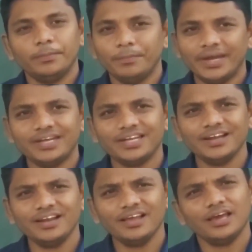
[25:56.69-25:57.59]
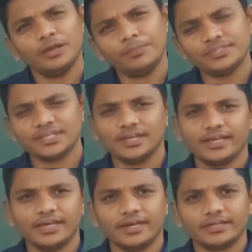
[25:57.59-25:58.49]
mental or physical
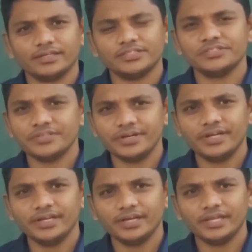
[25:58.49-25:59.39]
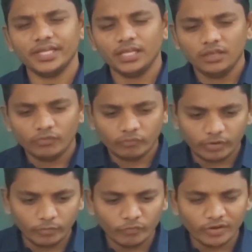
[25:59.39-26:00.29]
characters genetically
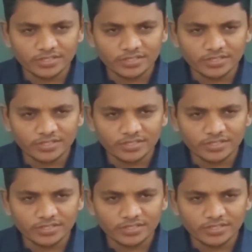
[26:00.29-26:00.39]
from